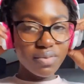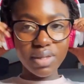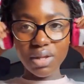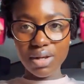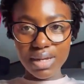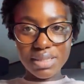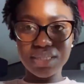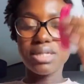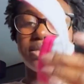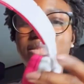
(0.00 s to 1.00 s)
they look like
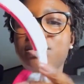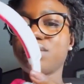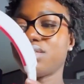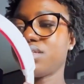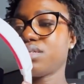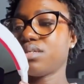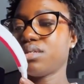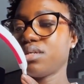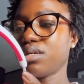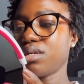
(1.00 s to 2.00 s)
this.
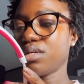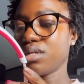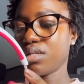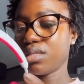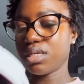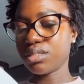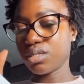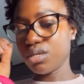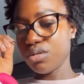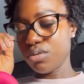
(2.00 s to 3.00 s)
That's
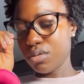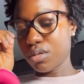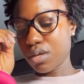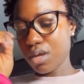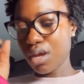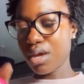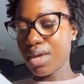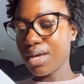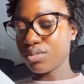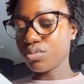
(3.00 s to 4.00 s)
cute. And it
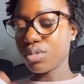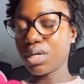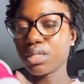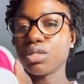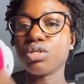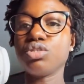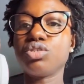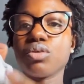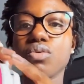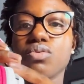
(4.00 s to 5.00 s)
has all like the
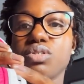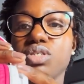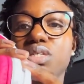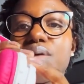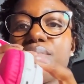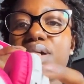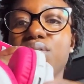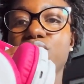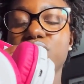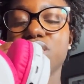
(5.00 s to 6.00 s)
controls just like mine
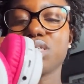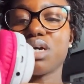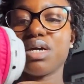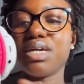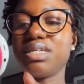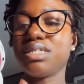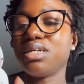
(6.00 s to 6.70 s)
on the side.